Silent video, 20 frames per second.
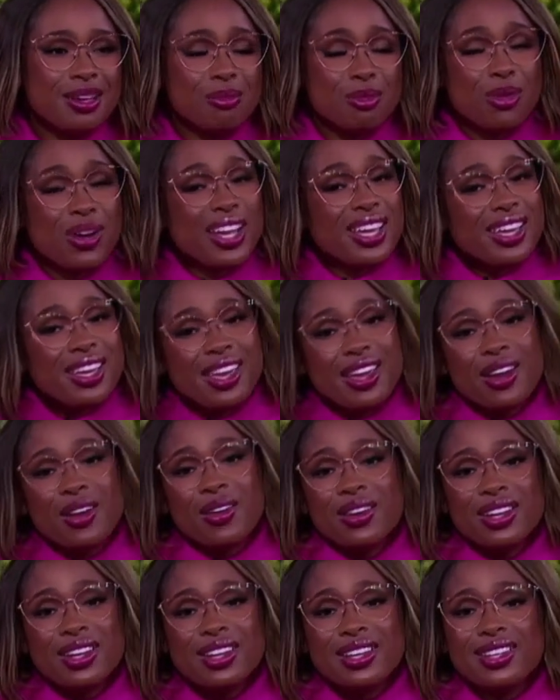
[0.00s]
Mariah
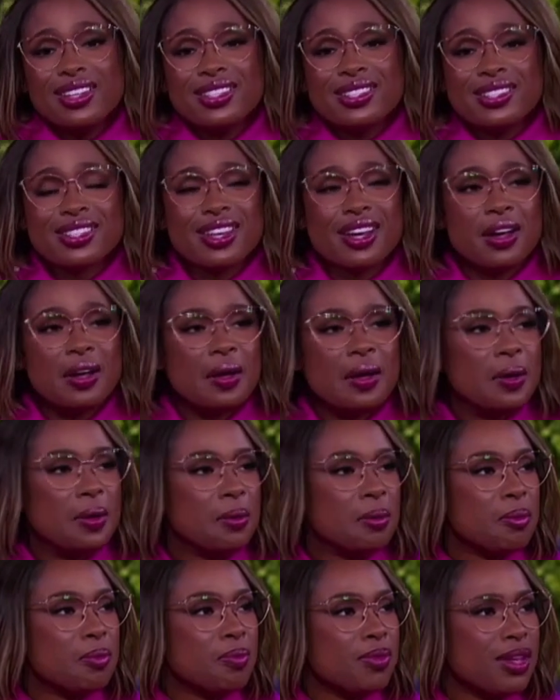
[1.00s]
Carey is.
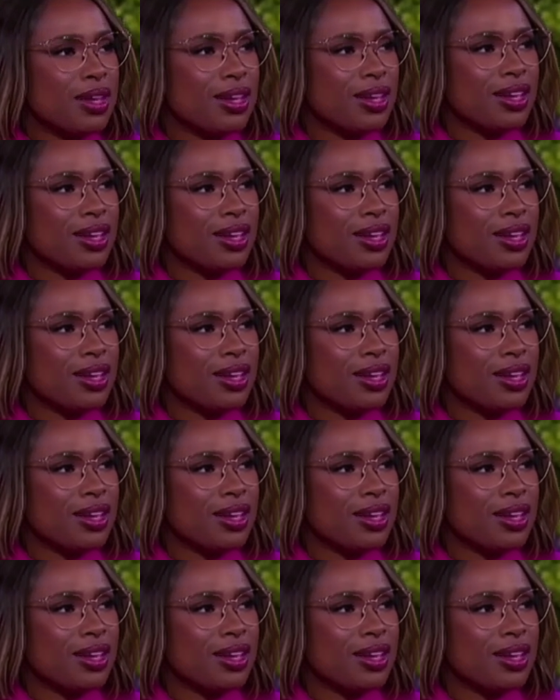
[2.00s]
Um,